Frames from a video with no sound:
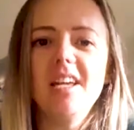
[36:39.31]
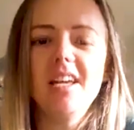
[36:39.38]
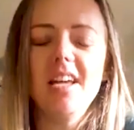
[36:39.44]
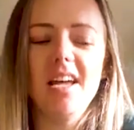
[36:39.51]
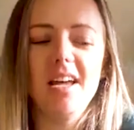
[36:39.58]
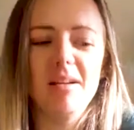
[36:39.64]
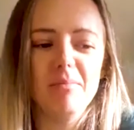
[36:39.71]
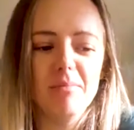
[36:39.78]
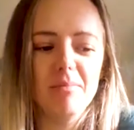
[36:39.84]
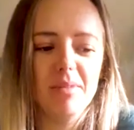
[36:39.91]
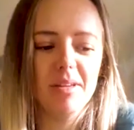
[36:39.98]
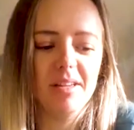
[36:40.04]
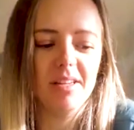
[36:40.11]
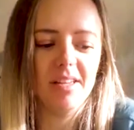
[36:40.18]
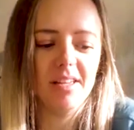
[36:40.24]
Um,
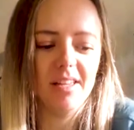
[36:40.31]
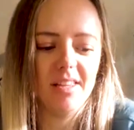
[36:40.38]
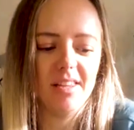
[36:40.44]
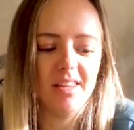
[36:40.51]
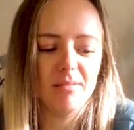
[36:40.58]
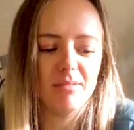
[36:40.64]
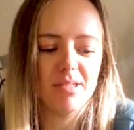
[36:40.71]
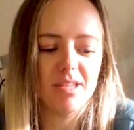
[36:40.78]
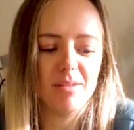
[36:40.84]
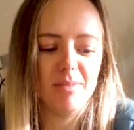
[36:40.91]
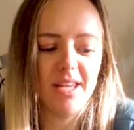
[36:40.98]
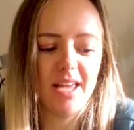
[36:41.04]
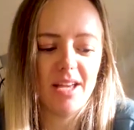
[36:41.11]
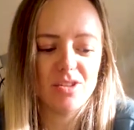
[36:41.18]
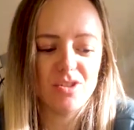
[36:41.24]
that was going to be
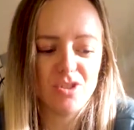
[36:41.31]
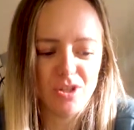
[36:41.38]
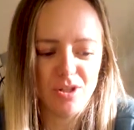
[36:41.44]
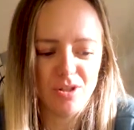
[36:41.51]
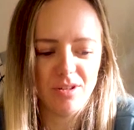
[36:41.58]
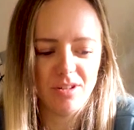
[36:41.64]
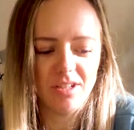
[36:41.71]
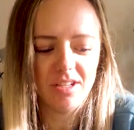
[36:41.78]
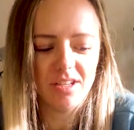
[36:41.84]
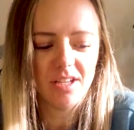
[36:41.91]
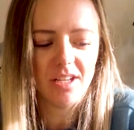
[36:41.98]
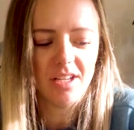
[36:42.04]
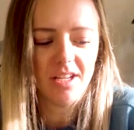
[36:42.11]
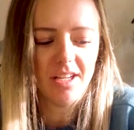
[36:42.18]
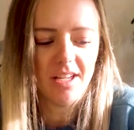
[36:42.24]
next June,
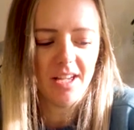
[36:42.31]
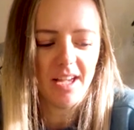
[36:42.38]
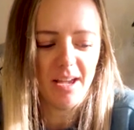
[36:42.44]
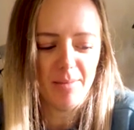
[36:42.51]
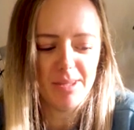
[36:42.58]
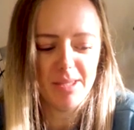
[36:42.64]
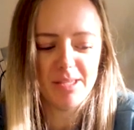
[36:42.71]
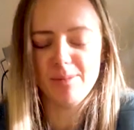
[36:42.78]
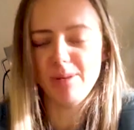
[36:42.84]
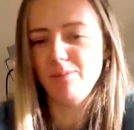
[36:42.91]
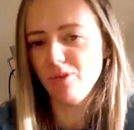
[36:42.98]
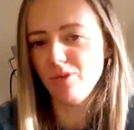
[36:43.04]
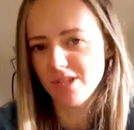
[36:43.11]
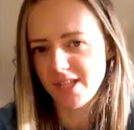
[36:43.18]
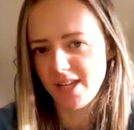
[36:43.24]
uh, but then something
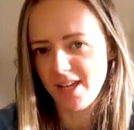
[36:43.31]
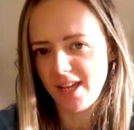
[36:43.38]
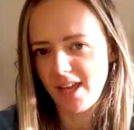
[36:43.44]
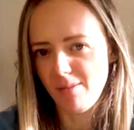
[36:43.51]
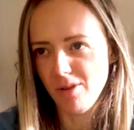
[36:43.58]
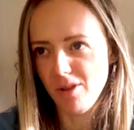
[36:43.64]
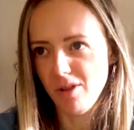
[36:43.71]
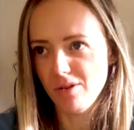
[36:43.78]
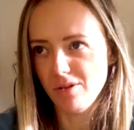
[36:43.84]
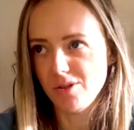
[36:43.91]
more exciting came along.